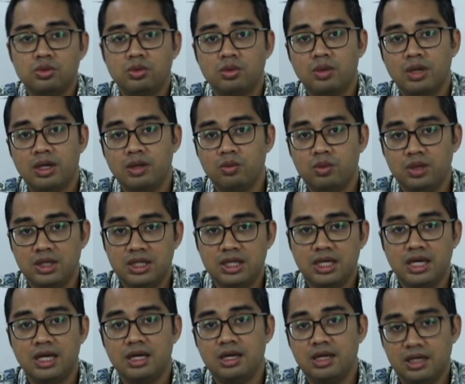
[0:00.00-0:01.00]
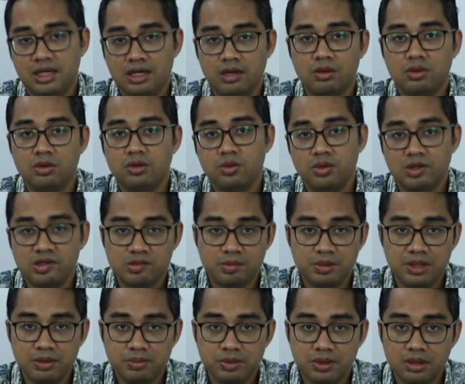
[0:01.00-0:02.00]
what we can and cannot do as a
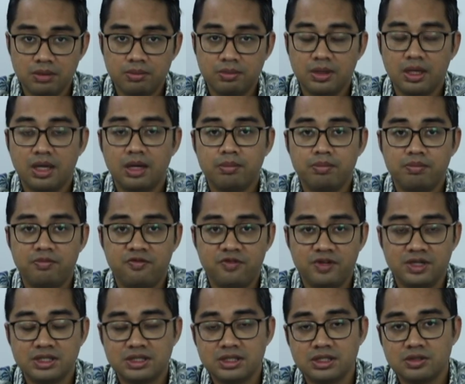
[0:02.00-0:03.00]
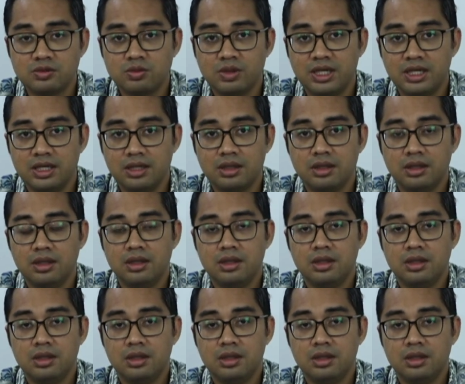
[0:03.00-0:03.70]
people versus what